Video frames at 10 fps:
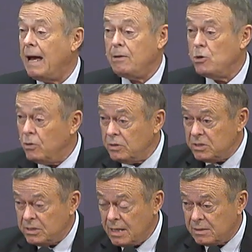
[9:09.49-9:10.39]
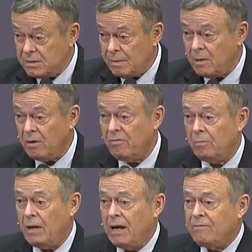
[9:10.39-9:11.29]
you couldn't see the seminary
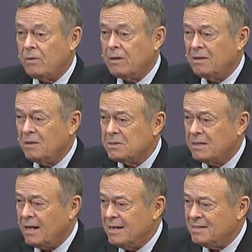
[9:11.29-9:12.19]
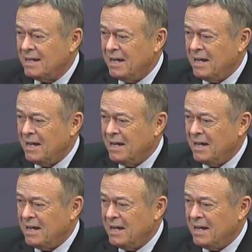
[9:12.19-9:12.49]
from Live Oak in those days.